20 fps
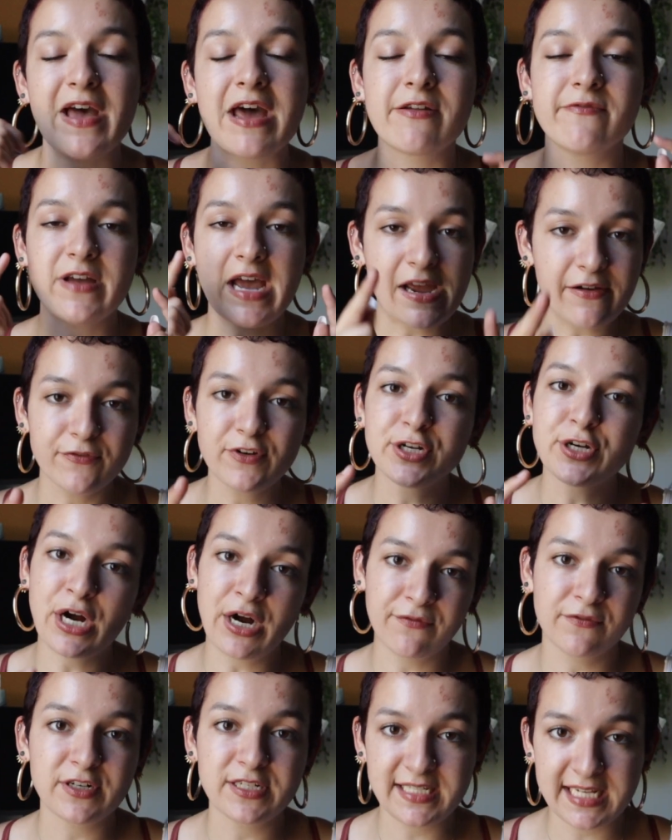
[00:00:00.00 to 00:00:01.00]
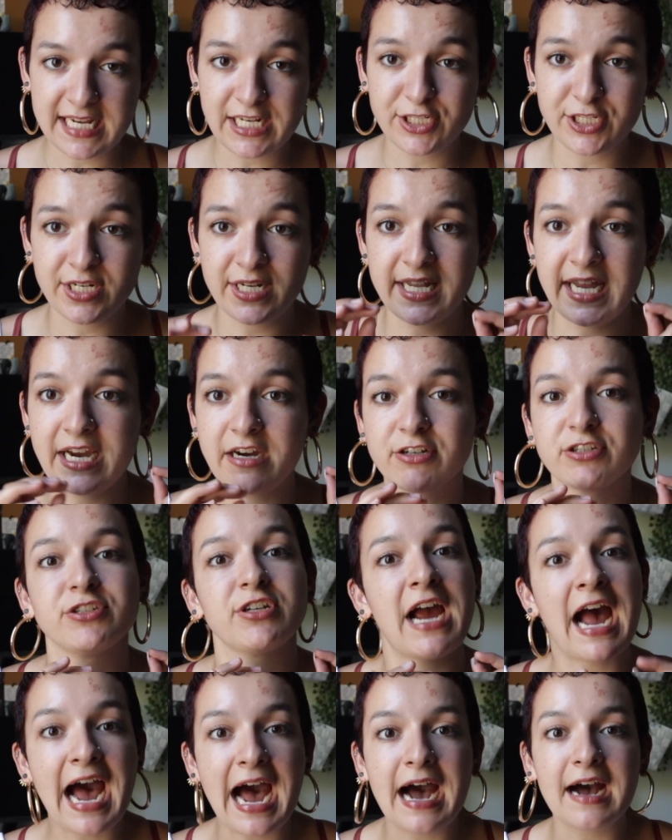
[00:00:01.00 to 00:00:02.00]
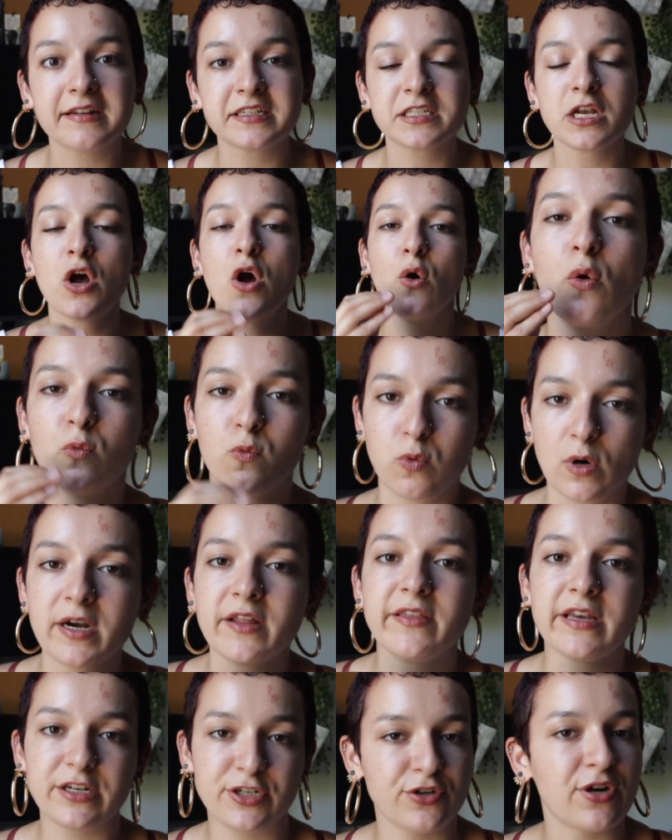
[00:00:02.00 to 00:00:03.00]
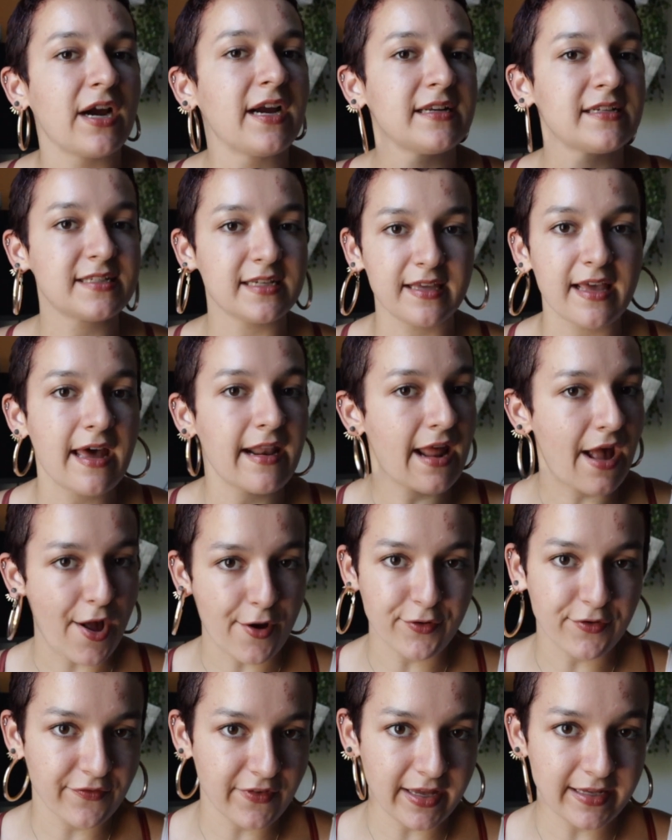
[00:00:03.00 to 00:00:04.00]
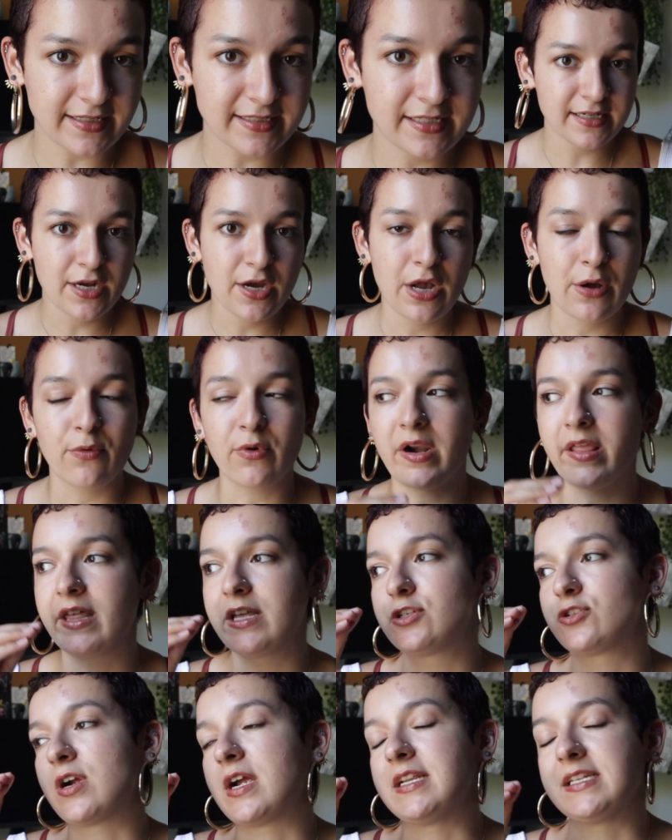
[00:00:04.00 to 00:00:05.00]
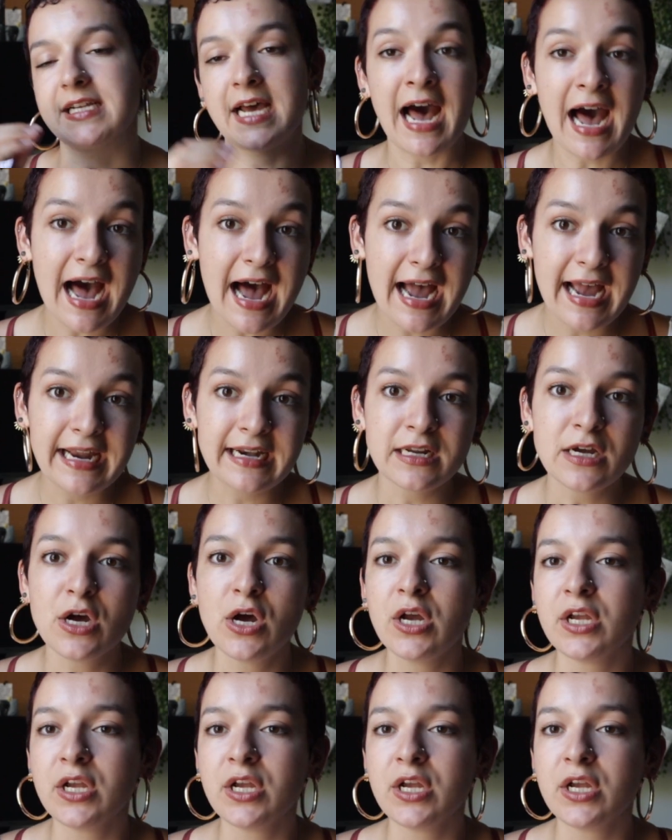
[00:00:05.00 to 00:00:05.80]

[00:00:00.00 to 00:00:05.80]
Out of every conversation a character has, what are they trying to get out of it? What are they trying to hide?